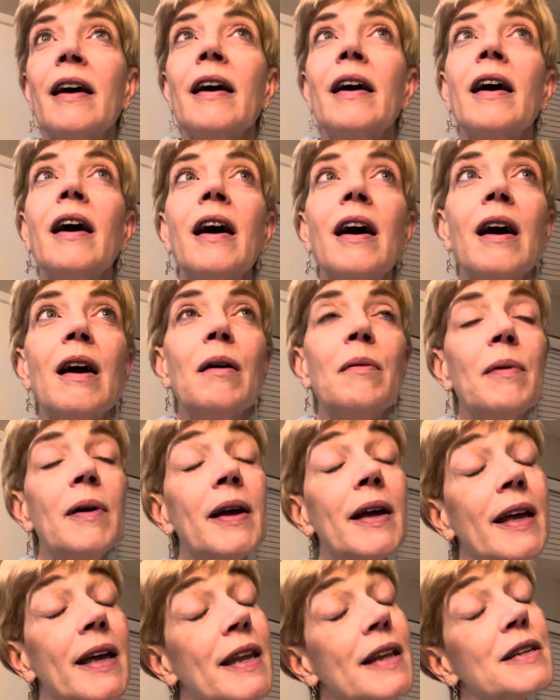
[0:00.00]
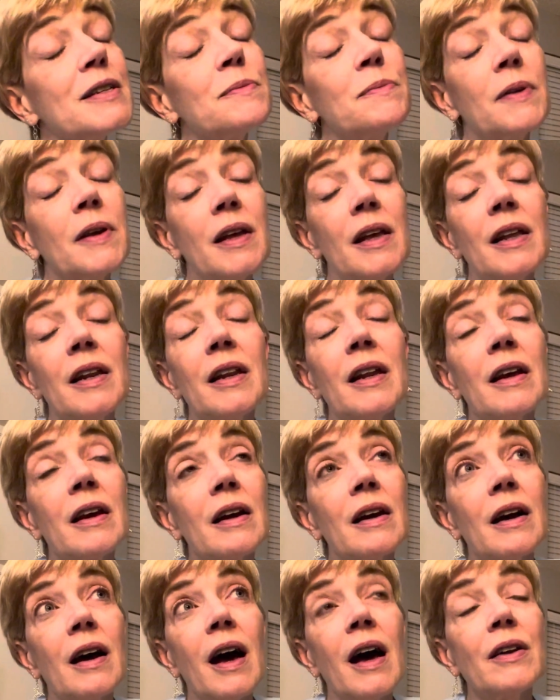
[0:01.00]
Um, it has been,
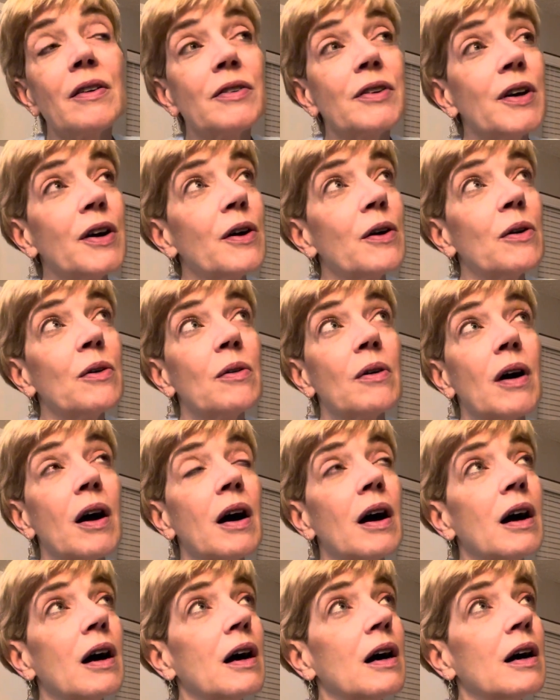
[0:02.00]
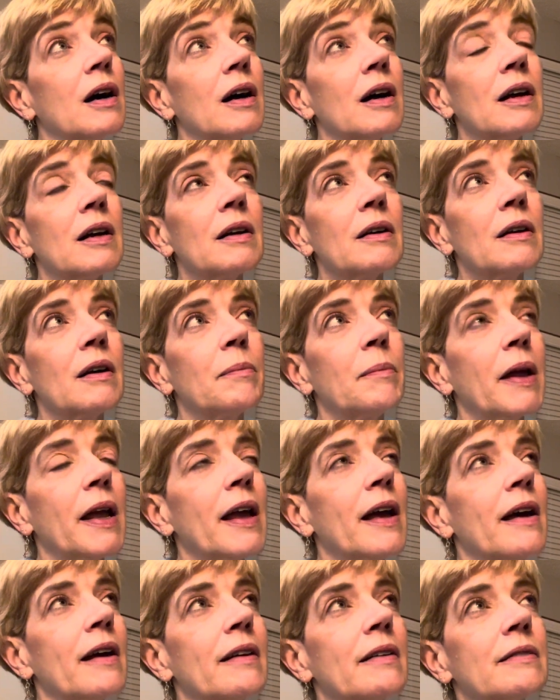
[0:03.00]
I don't know, uh,
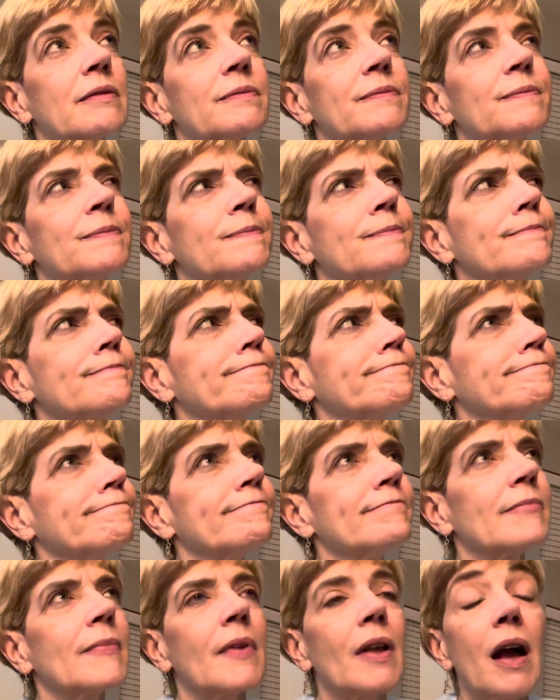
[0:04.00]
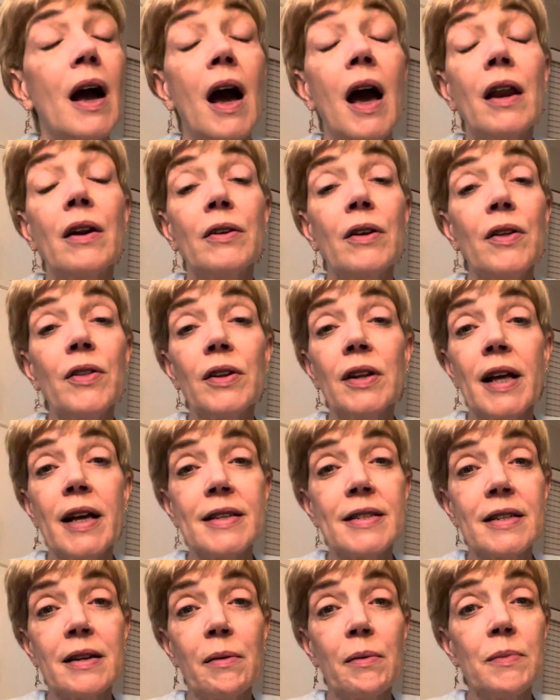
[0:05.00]
man, I don't know the
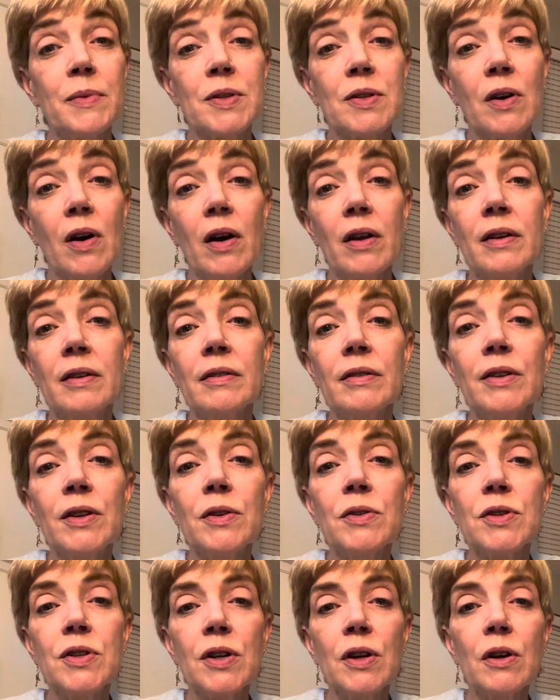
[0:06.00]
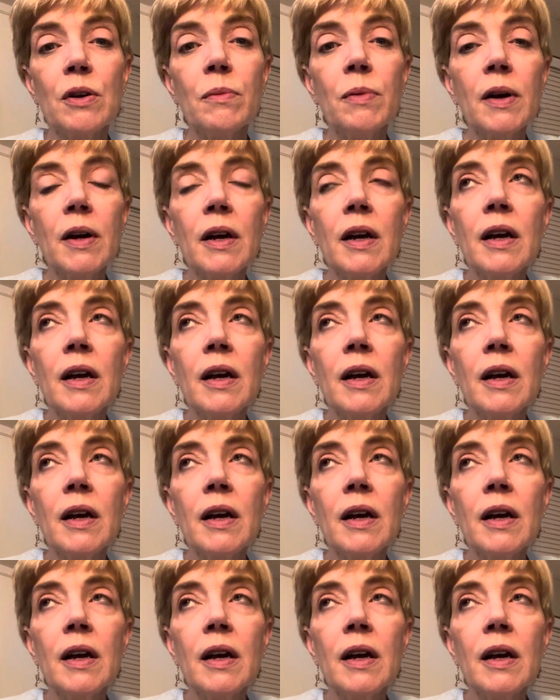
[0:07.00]
last time it was on YouTube.